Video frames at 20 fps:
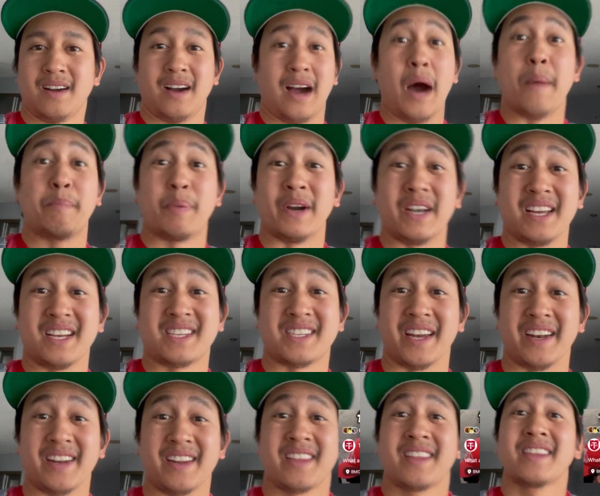I'm pretty
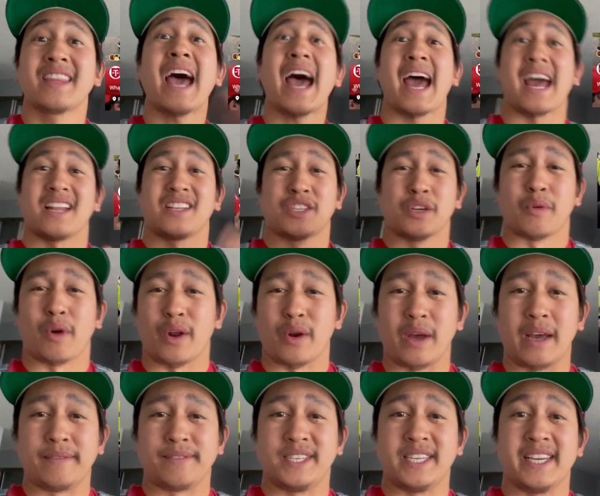excited that Toronto
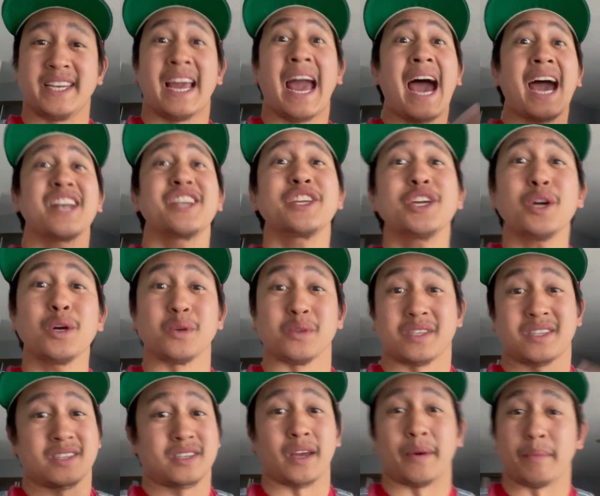FC had
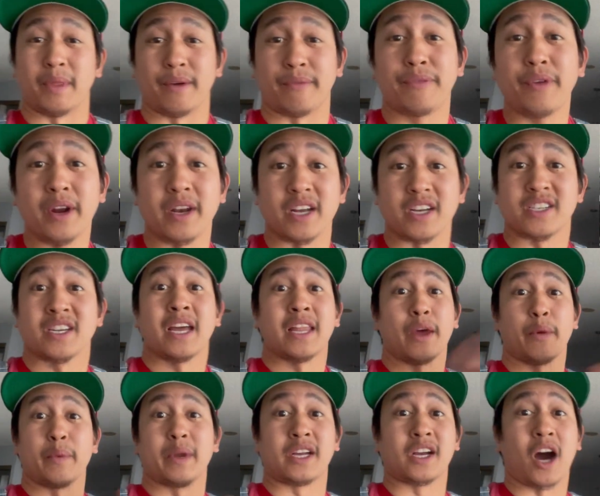used some of the footage
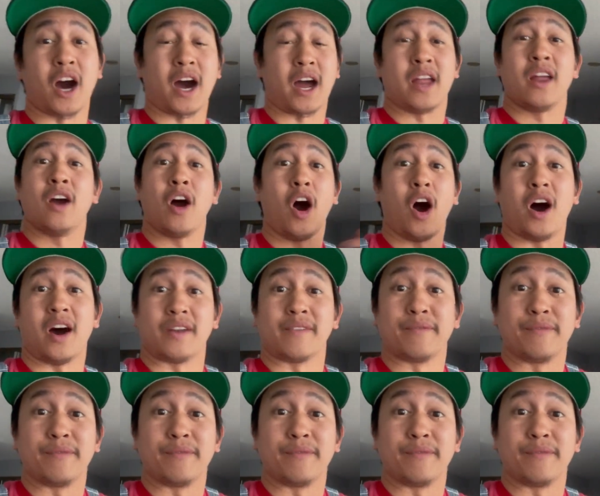that we caught on